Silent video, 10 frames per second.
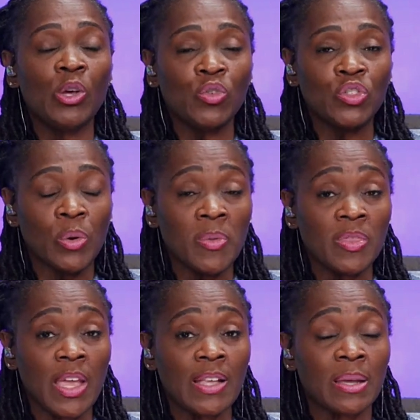certain
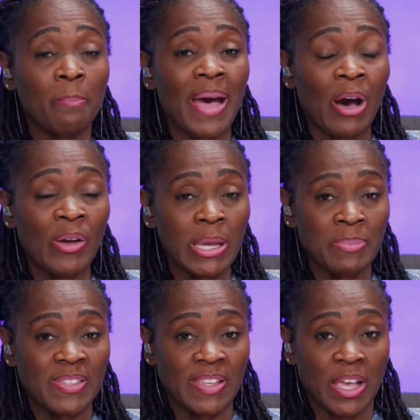things about
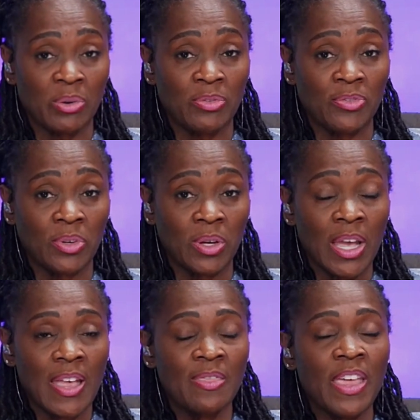himself
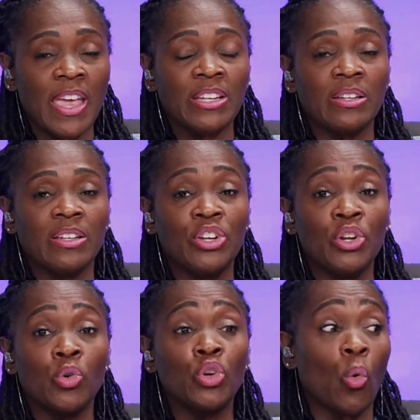that,
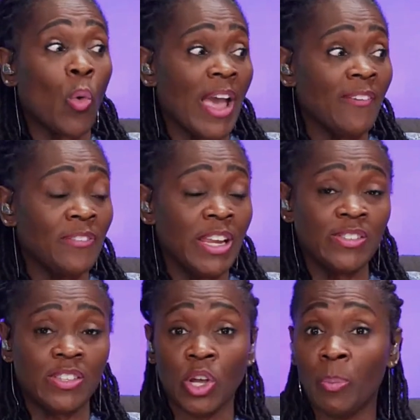your wife
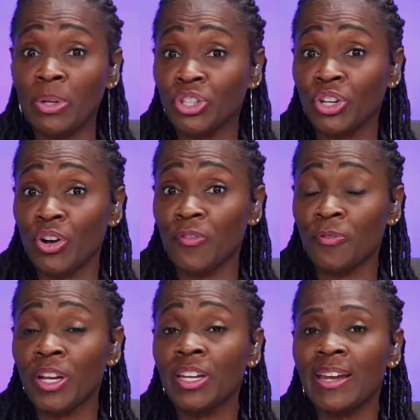needs to know, but your
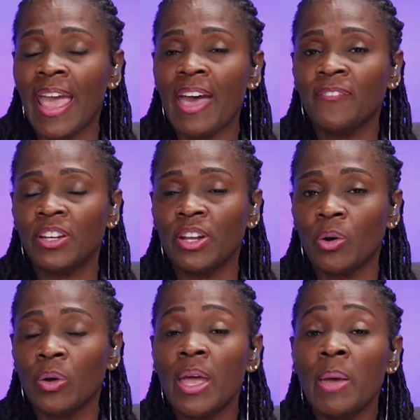girlfriend doesn't have to
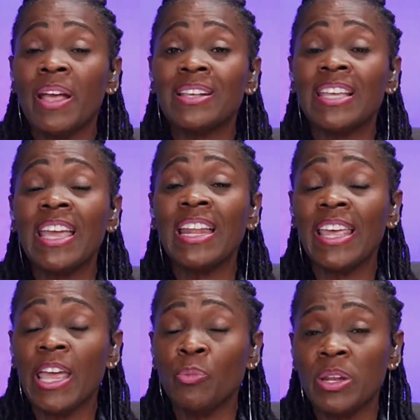know, because he
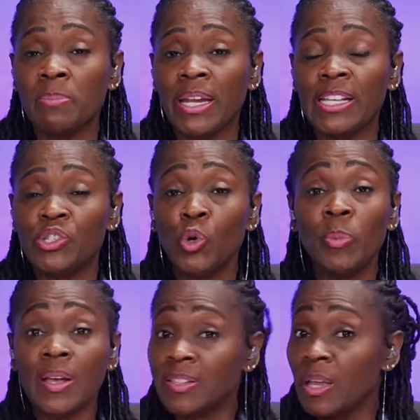led with money too,
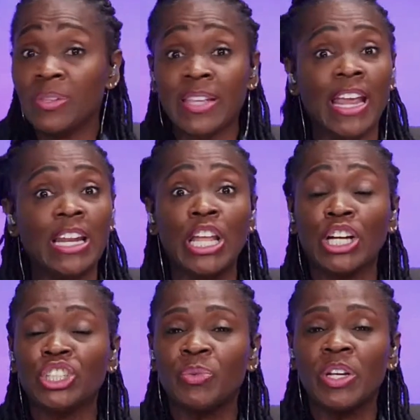because he was a
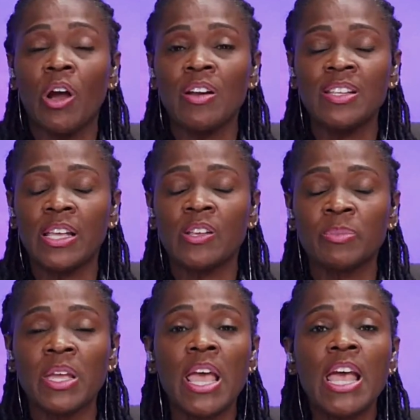luxury car
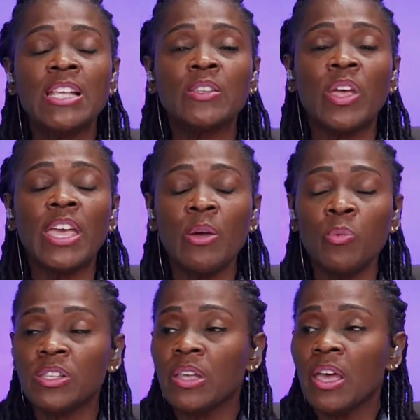salesman. So he
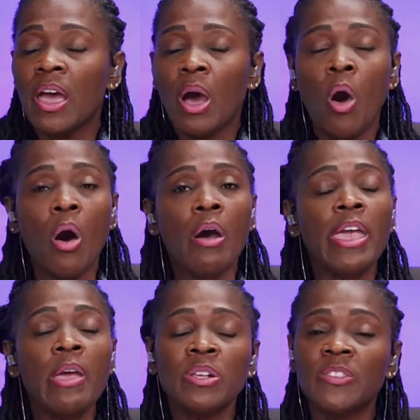was
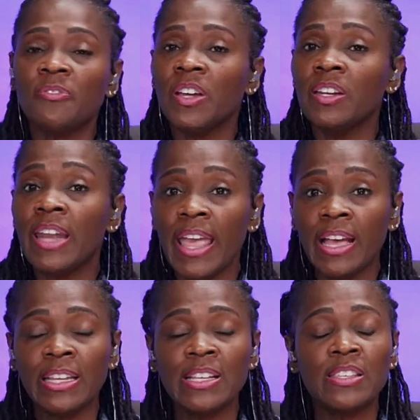
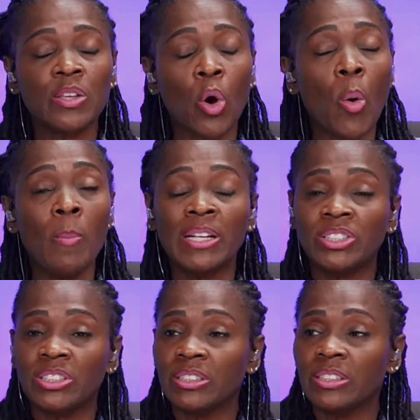finagling so
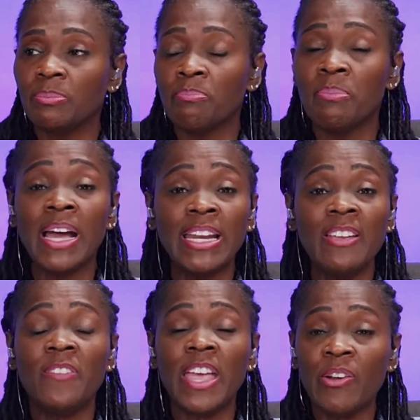much
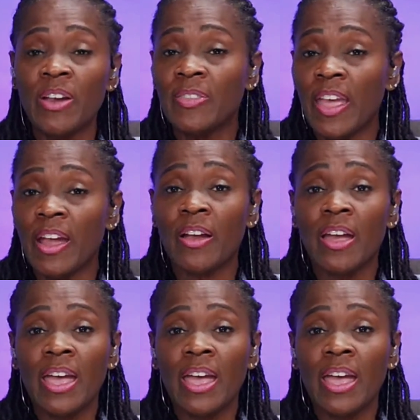money here and there